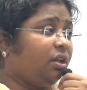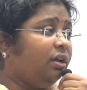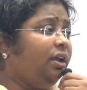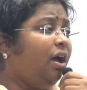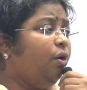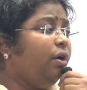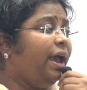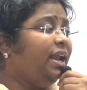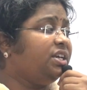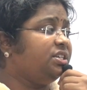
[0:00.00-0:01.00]
Now
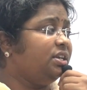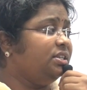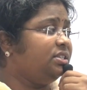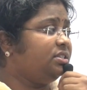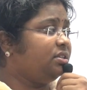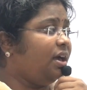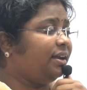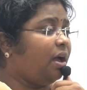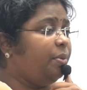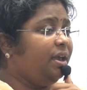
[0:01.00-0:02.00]
elections
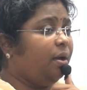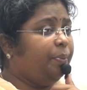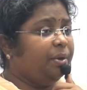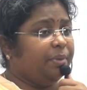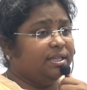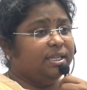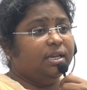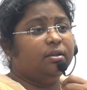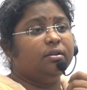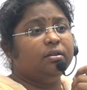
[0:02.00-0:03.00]
are coming up in Brazil.